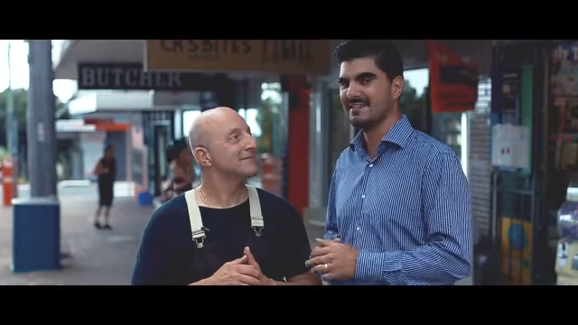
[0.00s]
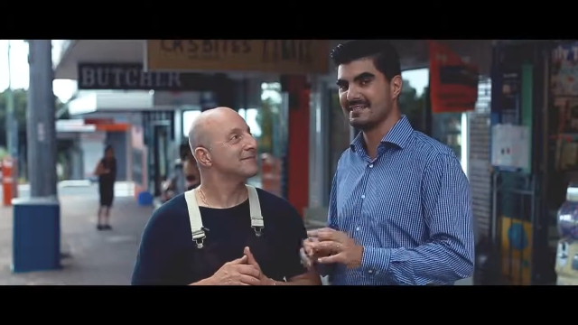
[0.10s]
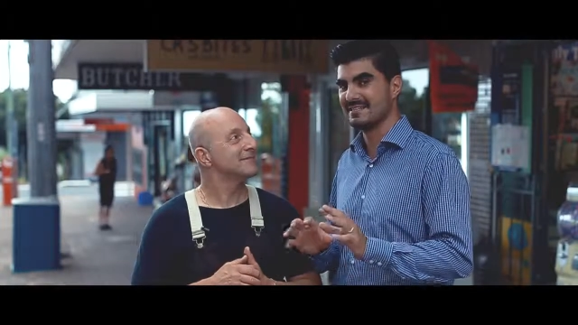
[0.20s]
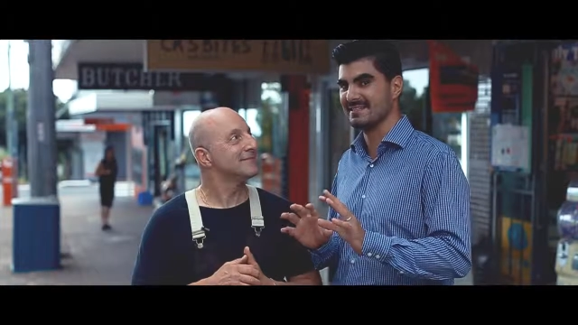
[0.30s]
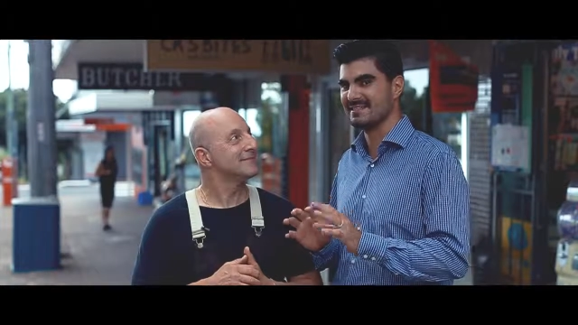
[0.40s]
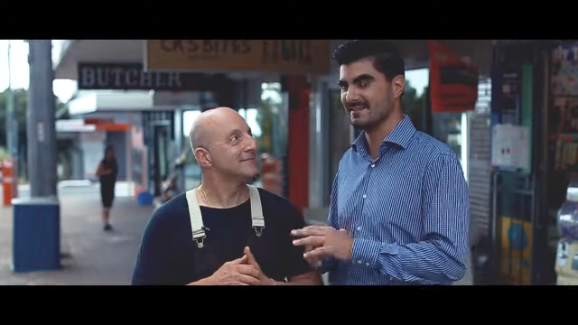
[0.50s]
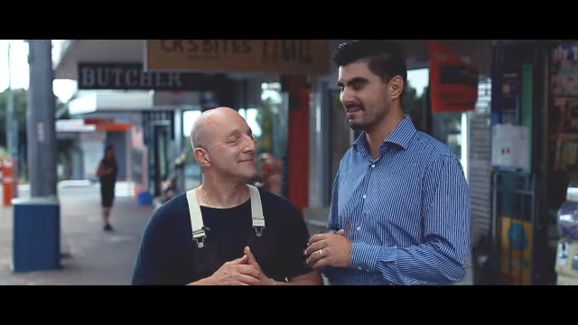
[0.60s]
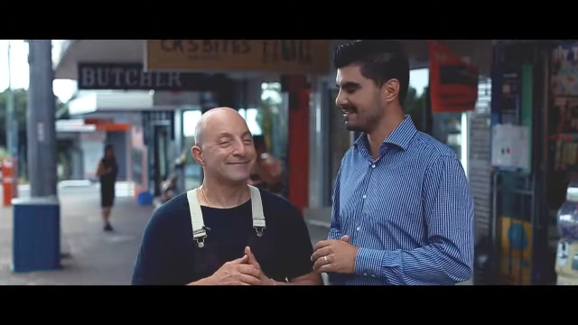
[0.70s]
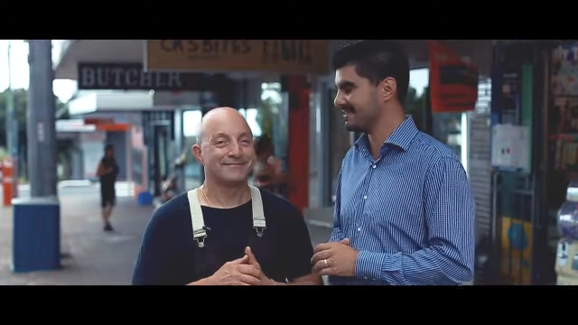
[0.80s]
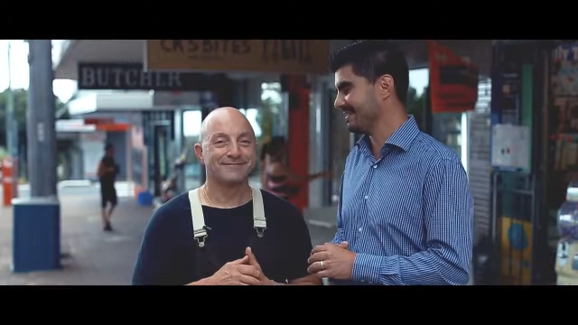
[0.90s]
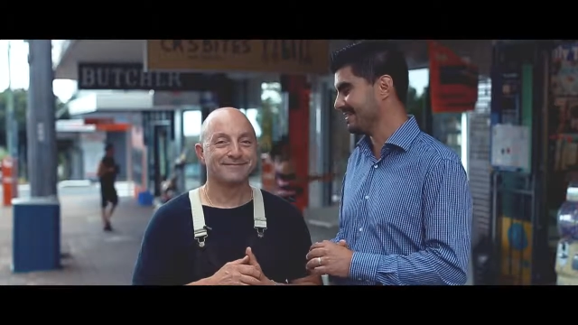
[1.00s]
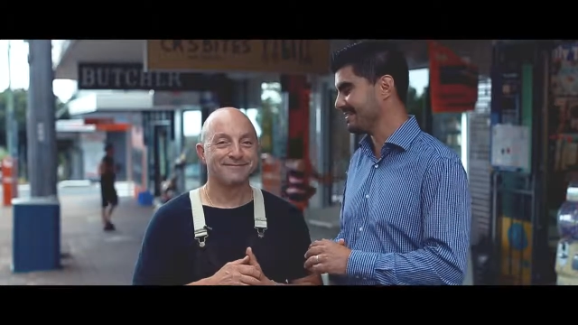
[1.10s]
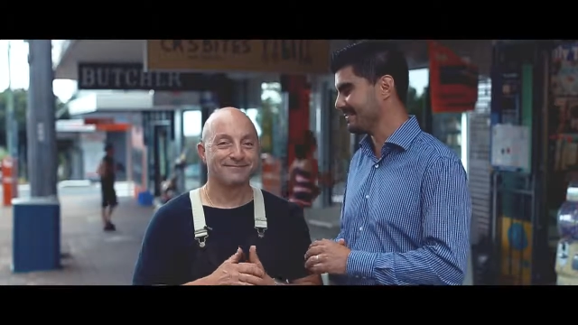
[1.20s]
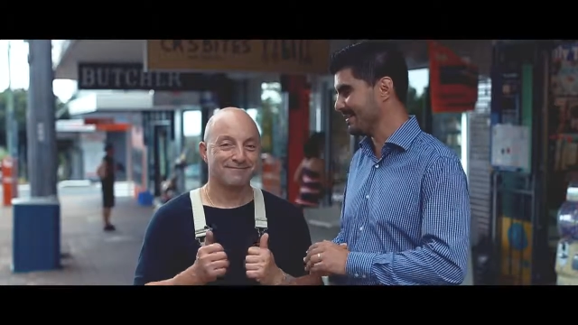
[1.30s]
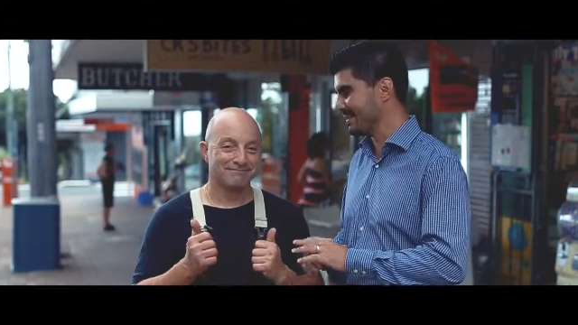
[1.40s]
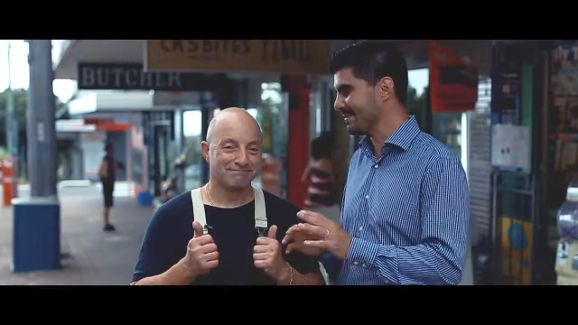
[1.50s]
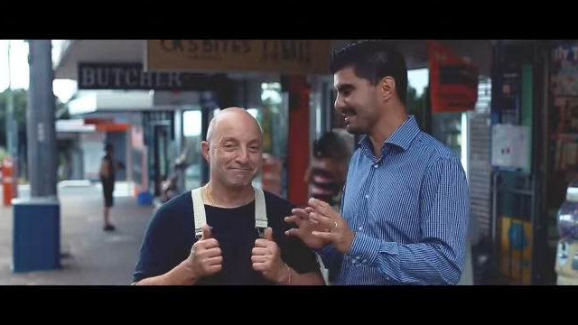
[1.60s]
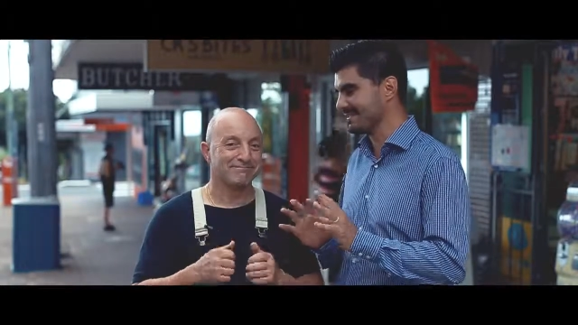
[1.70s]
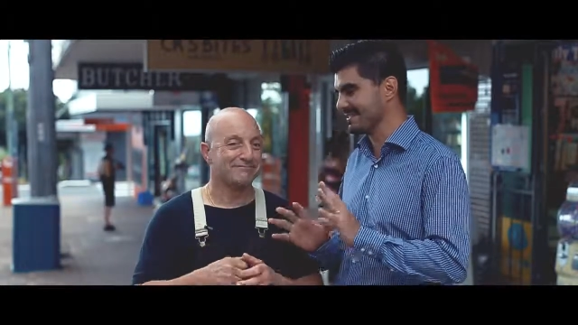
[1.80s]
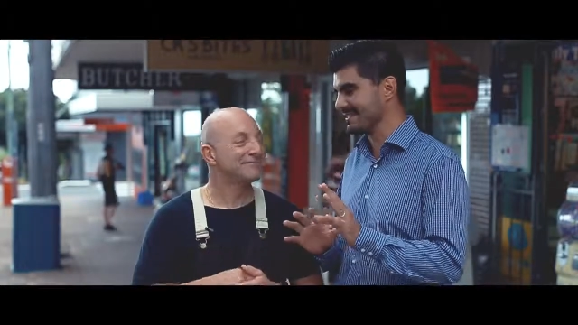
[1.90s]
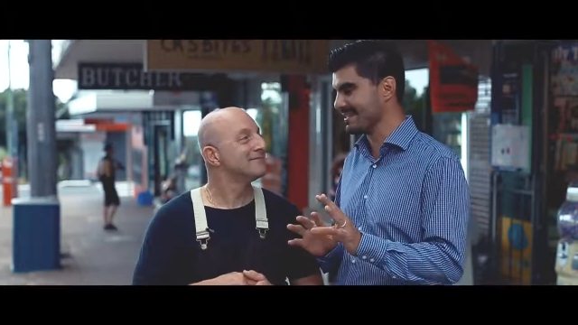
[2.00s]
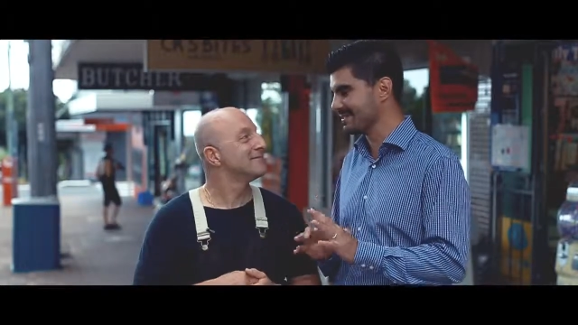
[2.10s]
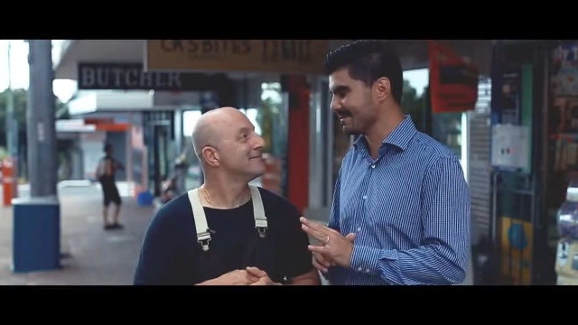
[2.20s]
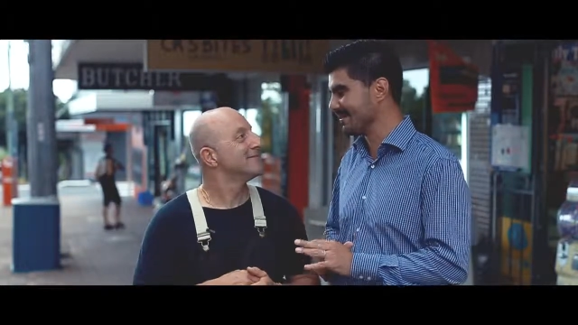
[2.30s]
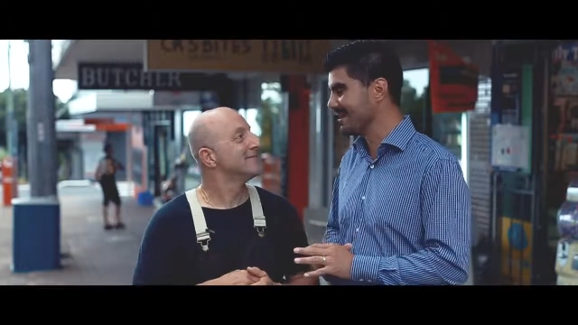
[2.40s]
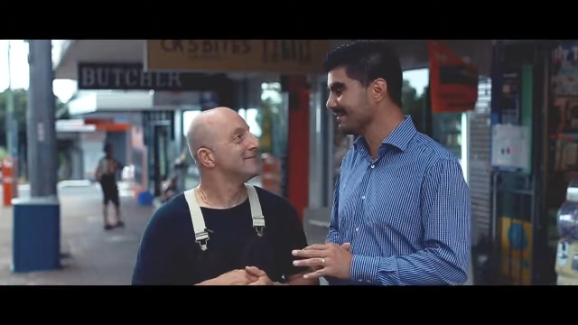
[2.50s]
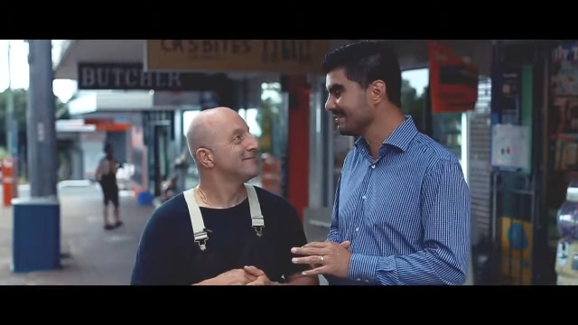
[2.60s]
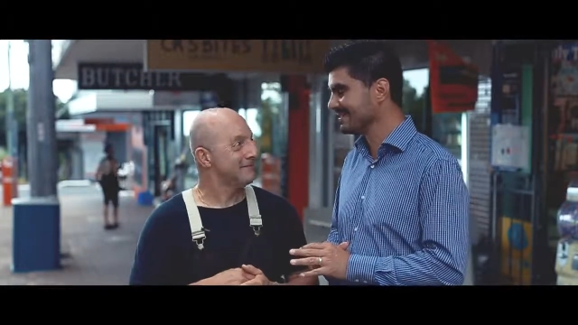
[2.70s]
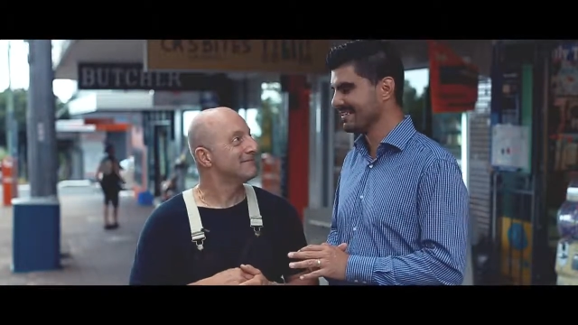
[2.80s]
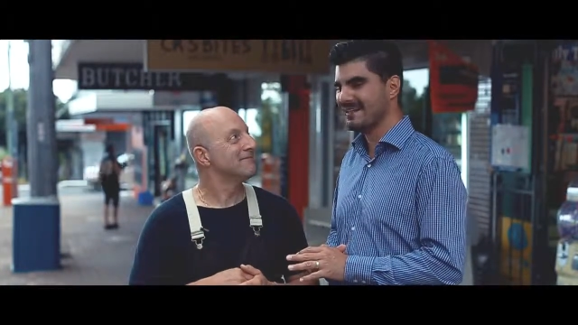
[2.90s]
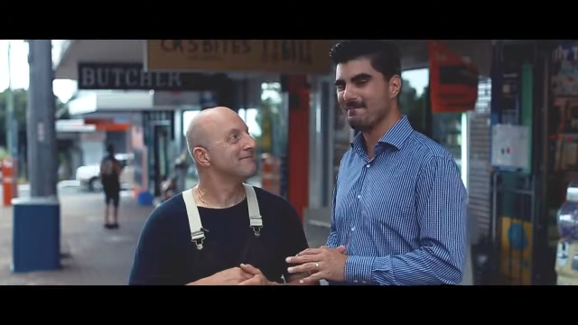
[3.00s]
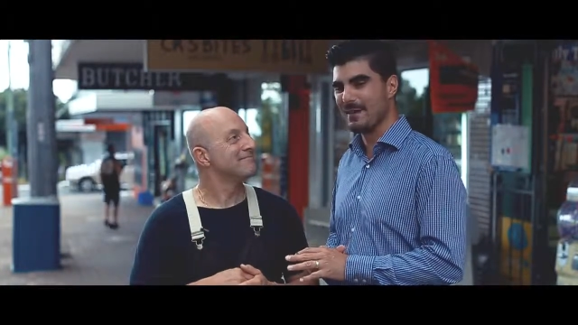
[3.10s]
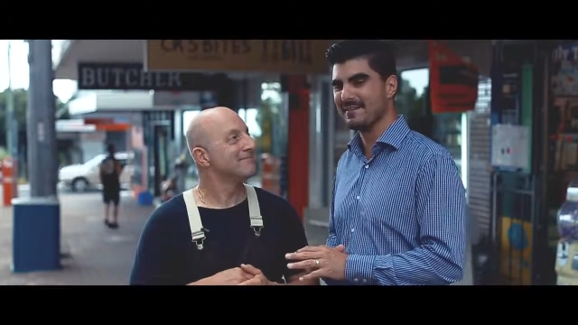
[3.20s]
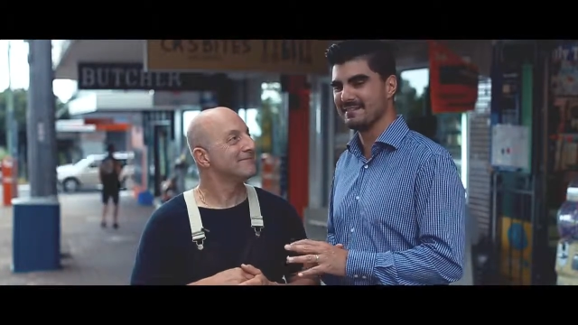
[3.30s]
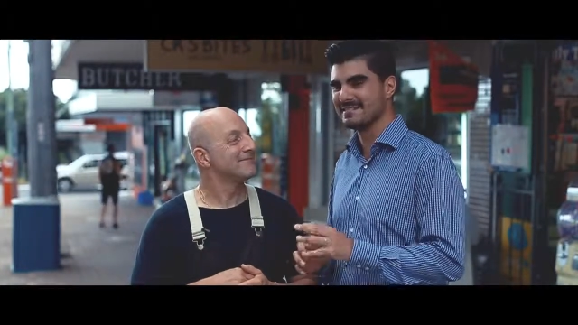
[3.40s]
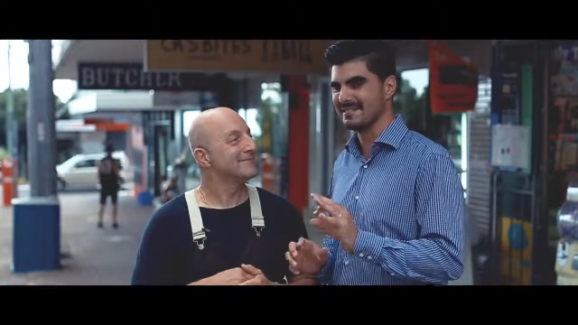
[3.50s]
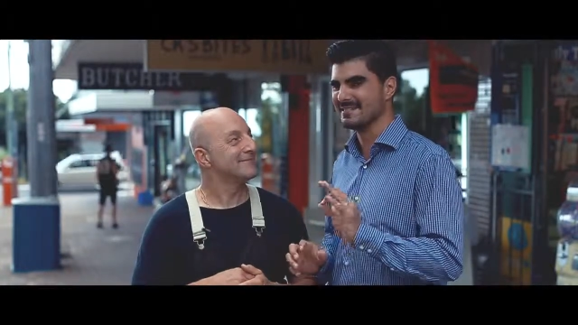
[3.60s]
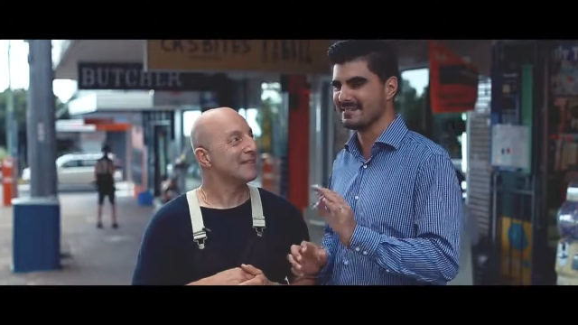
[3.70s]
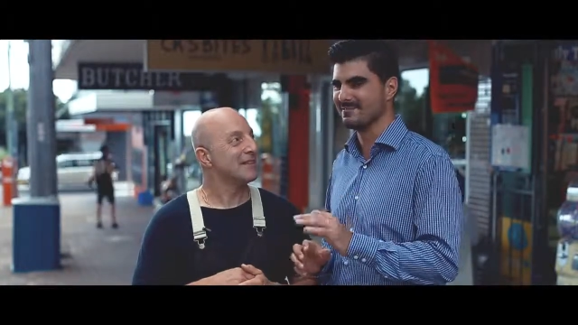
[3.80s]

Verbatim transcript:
Speaker 1: this is, uh, you know, we know that there's others around, but this is